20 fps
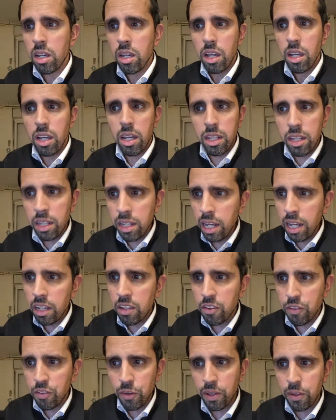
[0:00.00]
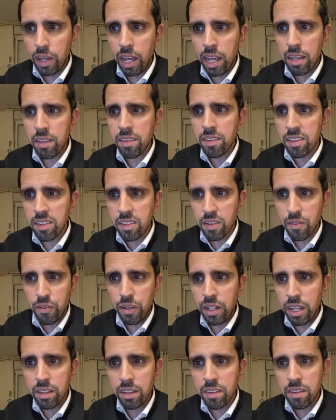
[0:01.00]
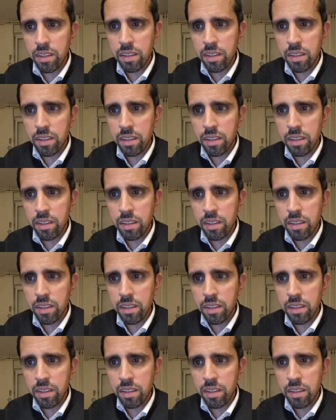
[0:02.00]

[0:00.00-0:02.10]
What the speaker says: In the next few days, the civilians in